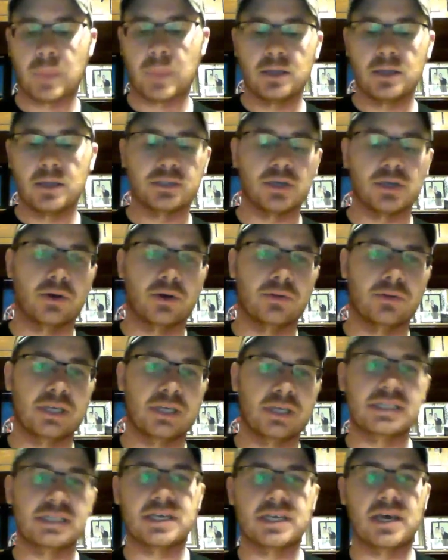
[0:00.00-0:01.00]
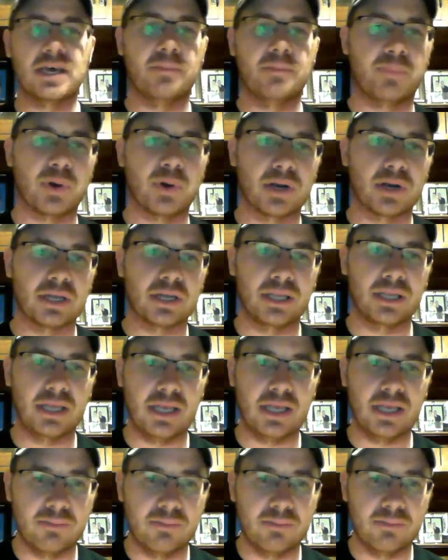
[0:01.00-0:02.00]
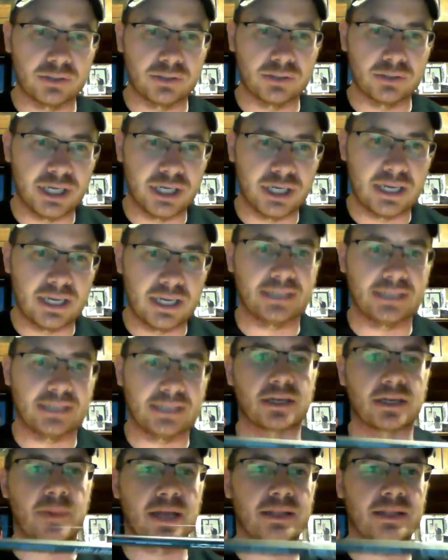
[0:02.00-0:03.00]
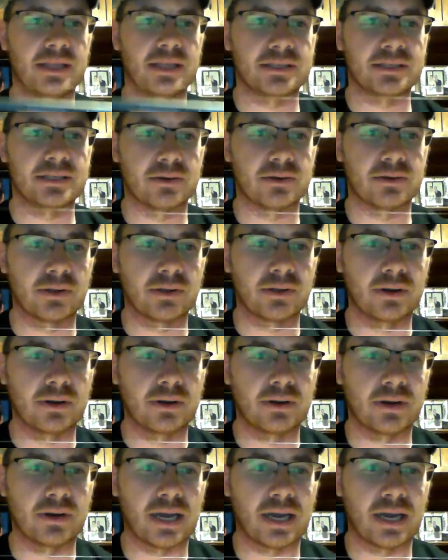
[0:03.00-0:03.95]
So this is a Berkley Emotion, and I talked about these earlier.